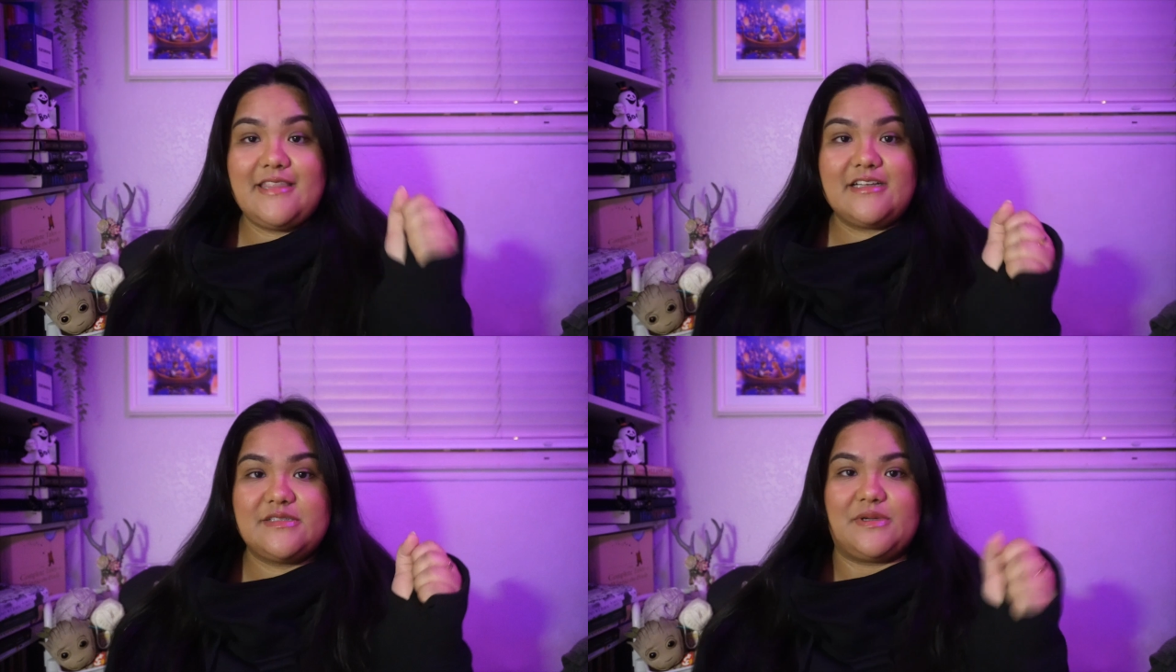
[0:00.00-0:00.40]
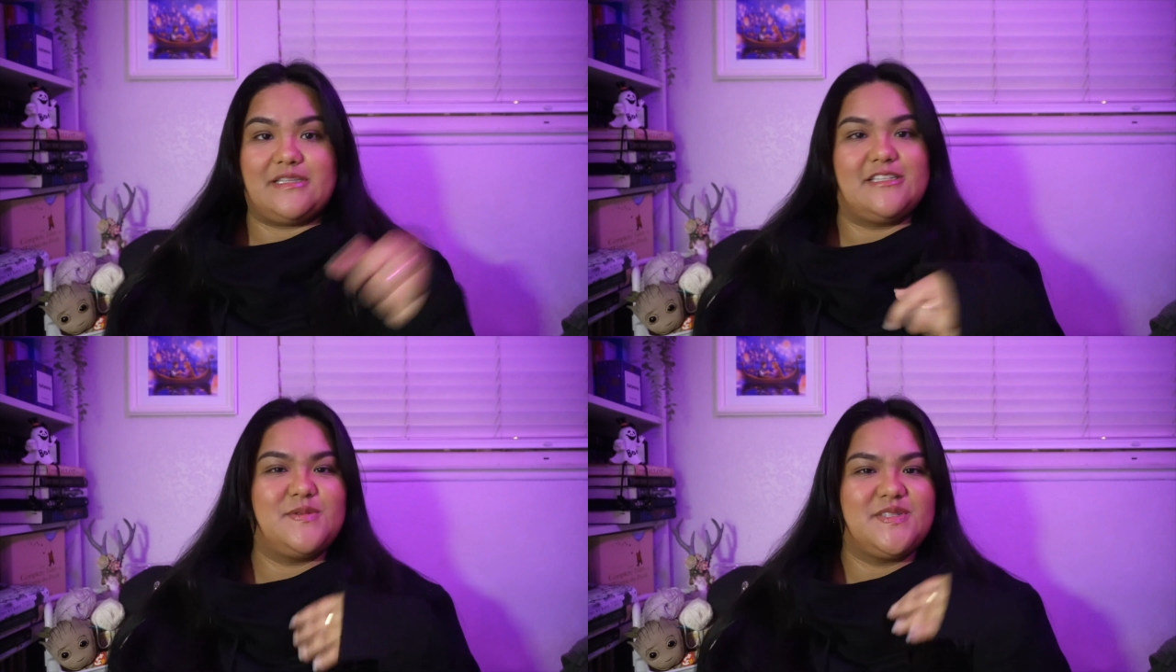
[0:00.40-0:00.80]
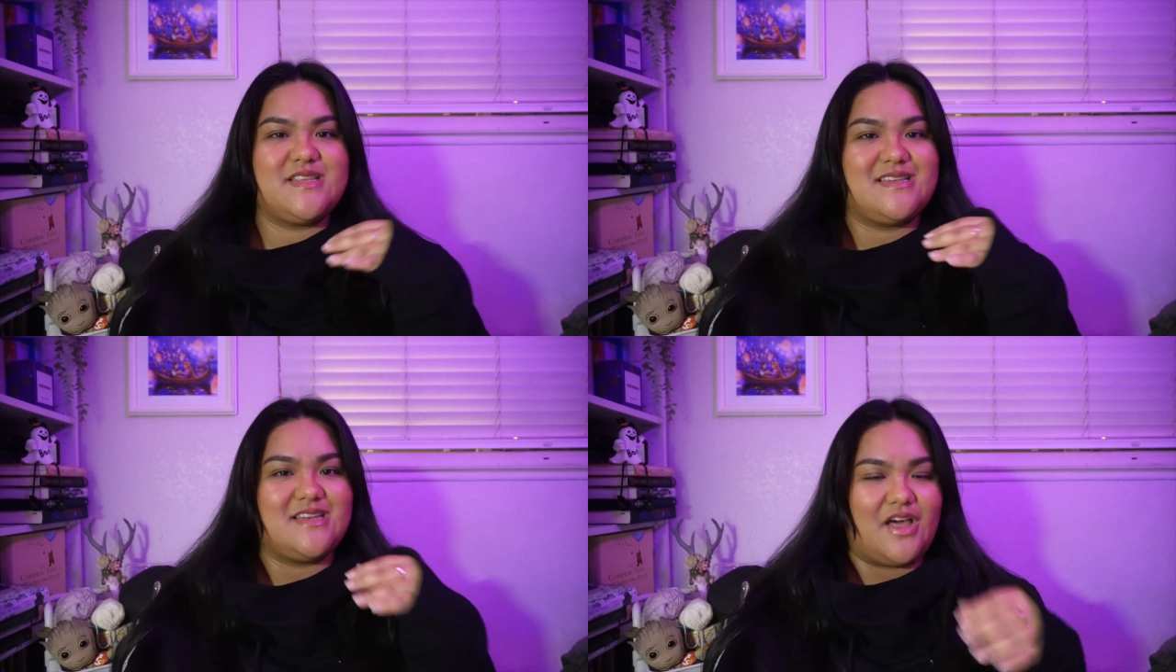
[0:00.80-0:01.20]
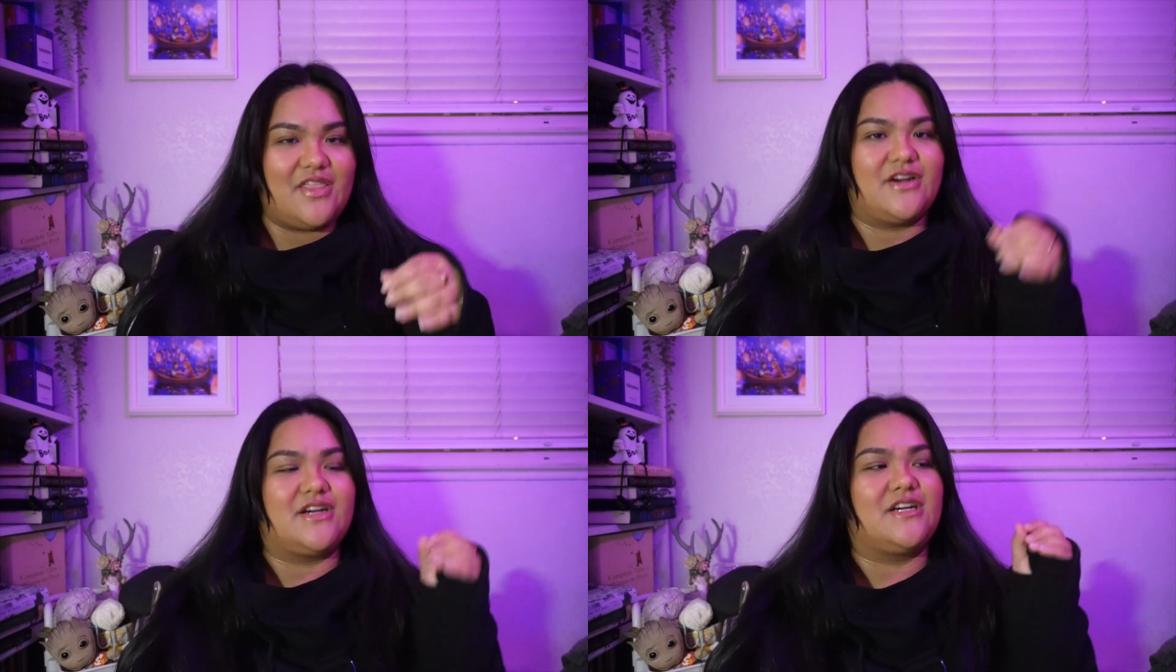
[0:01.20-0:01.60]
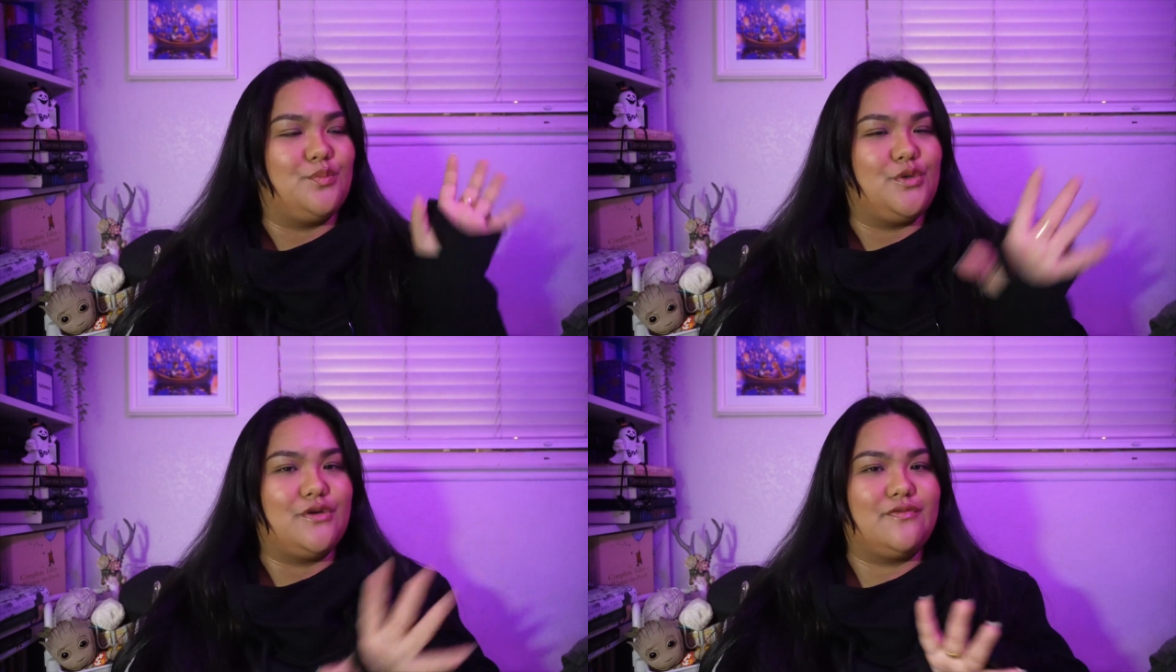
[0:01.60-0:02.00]
Next one. This one's another
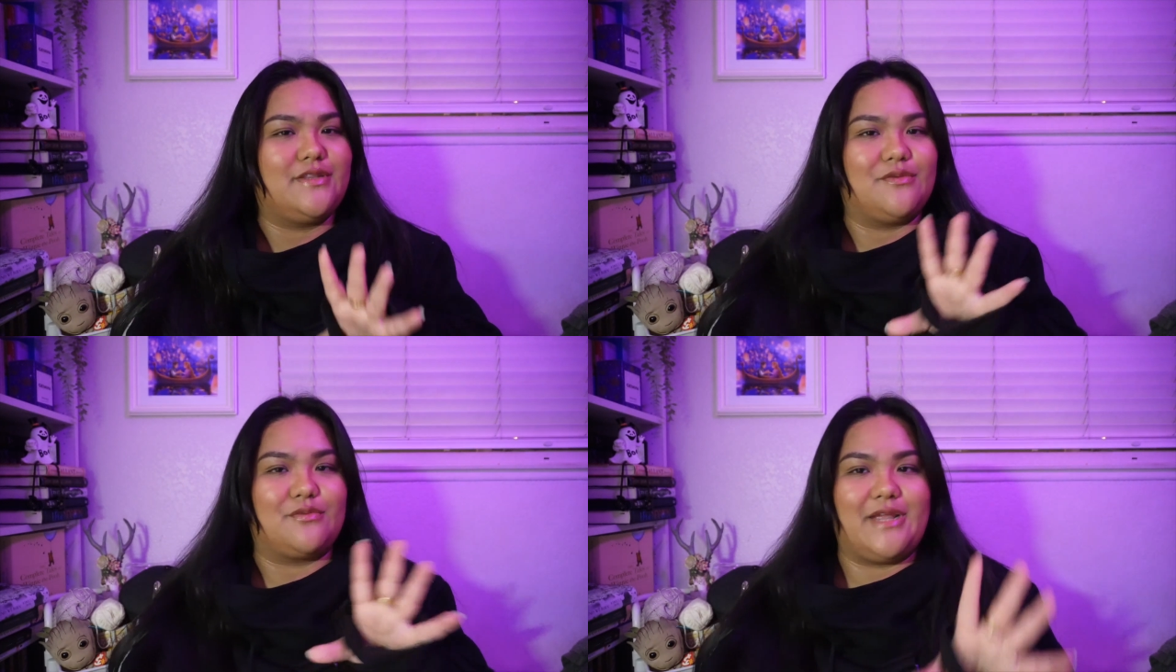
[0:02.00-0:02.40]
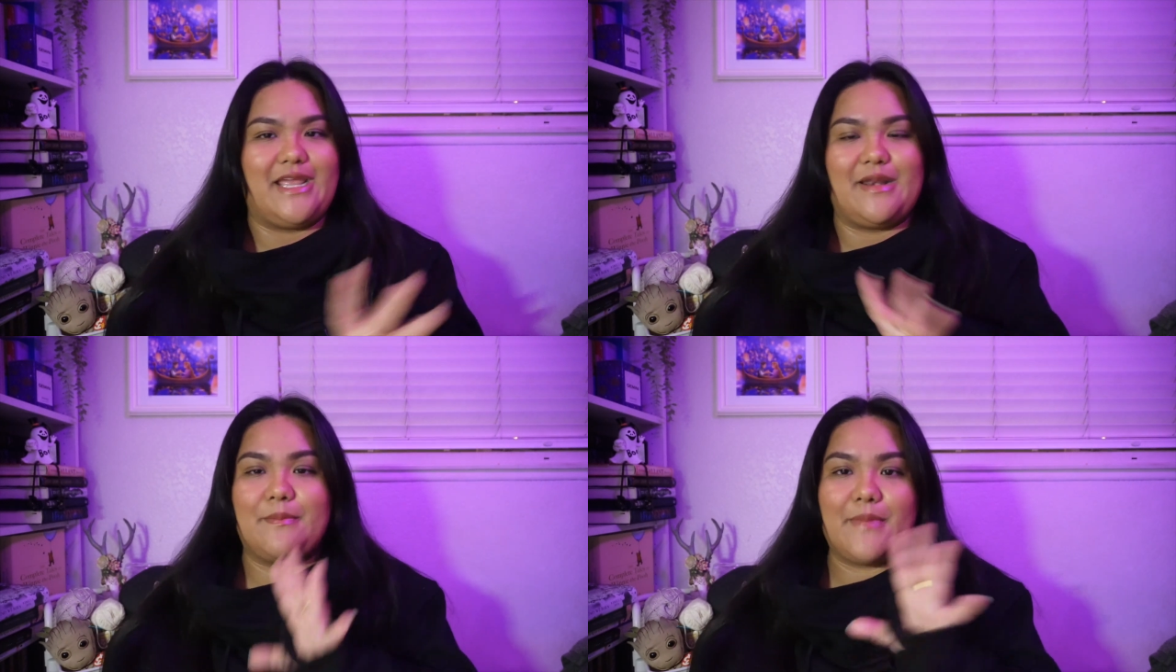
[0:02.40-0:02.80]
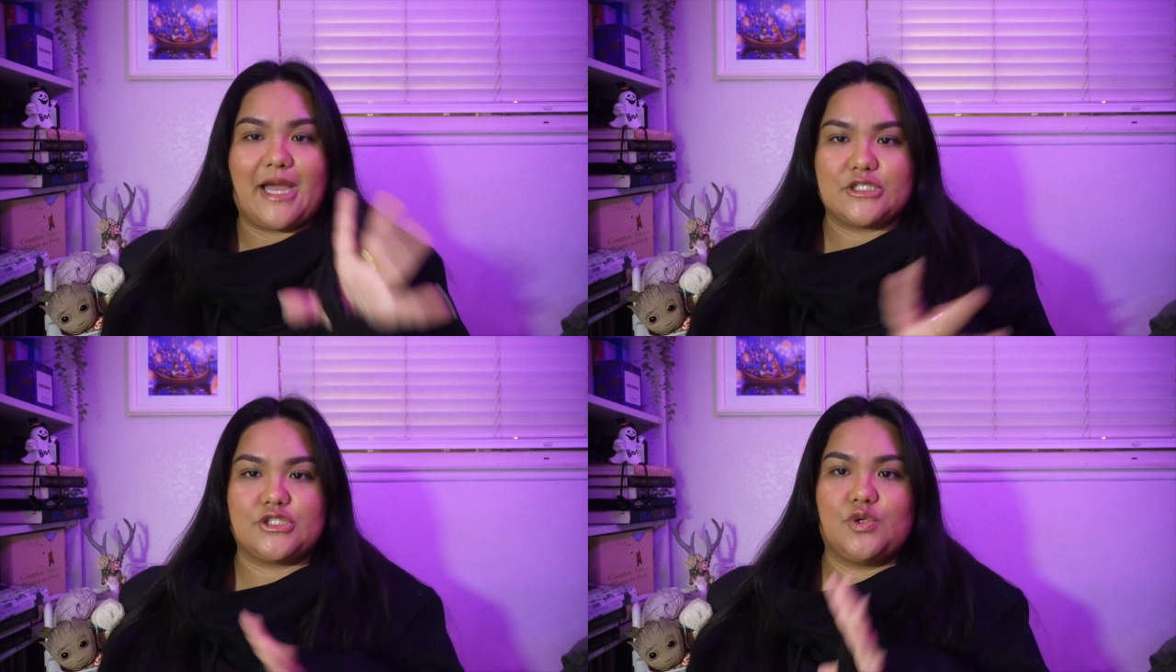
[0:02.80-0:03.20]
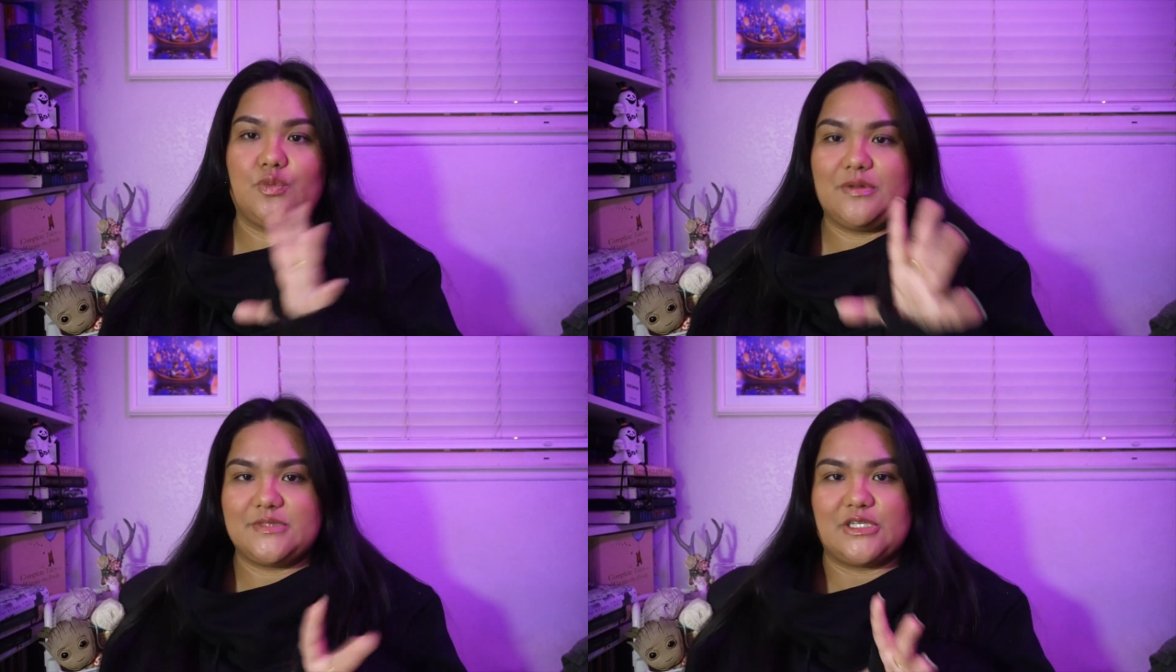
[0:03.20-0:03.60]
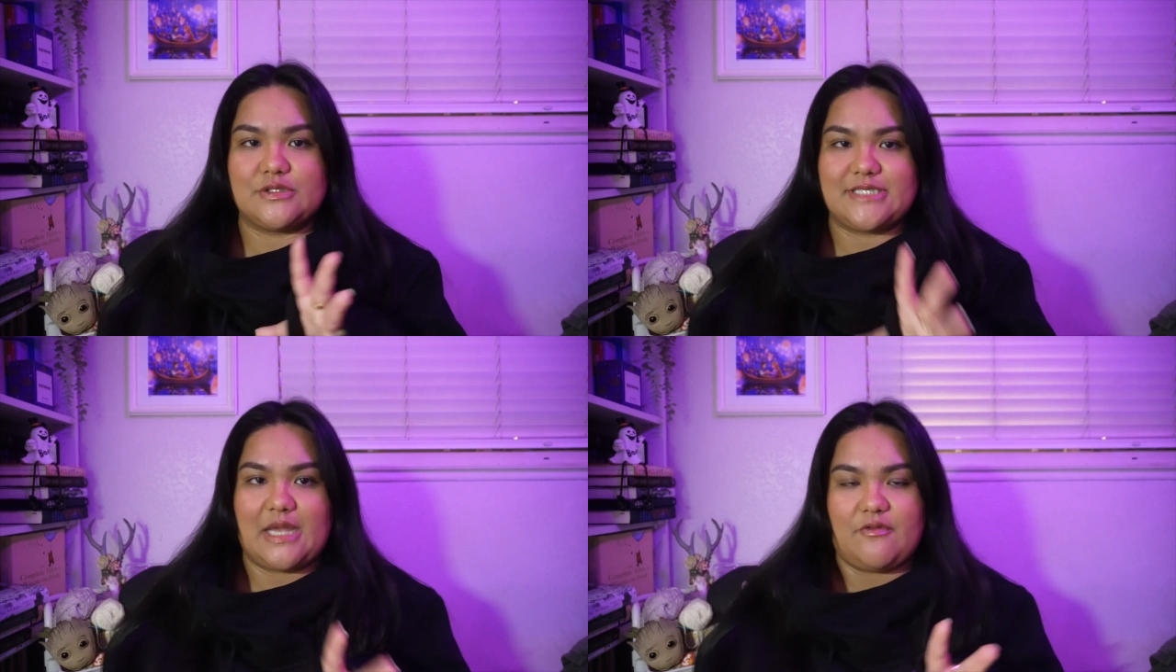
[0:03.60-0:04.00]
beautifully written, magical,
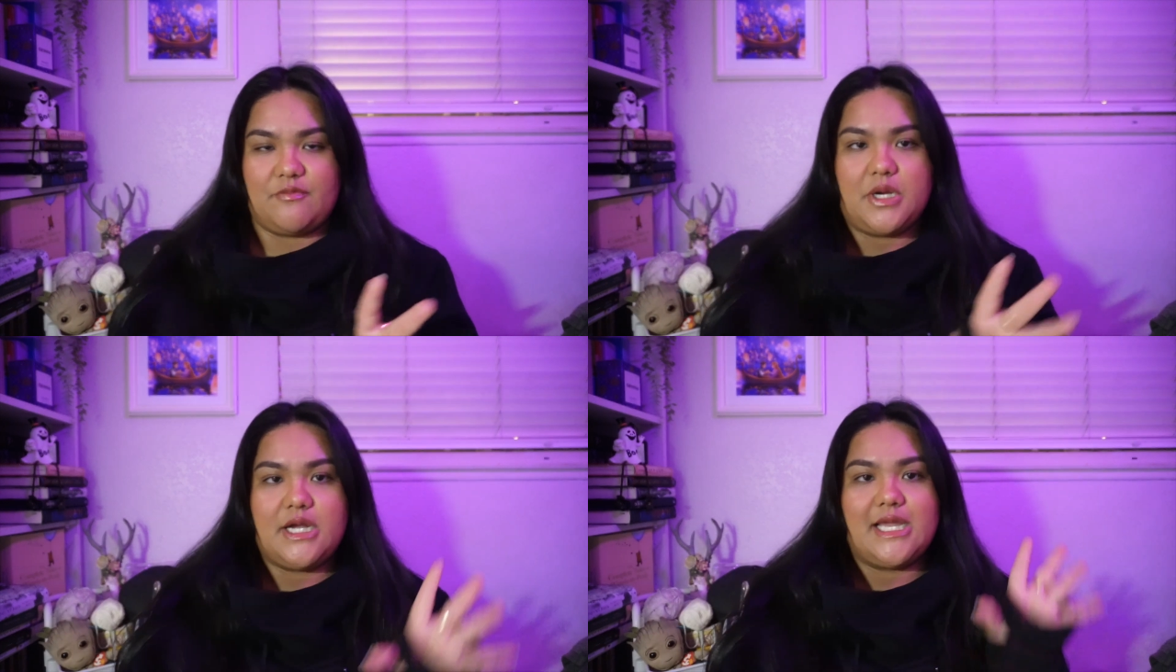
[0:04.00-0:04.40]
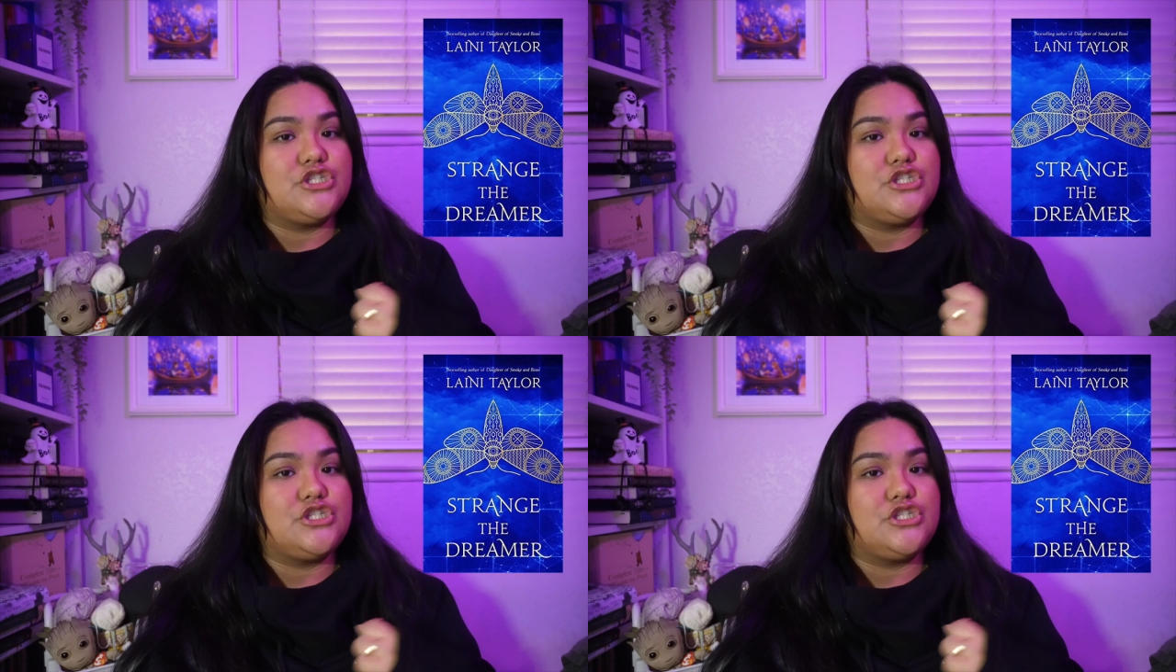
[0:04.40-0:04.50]
whimsical type of book.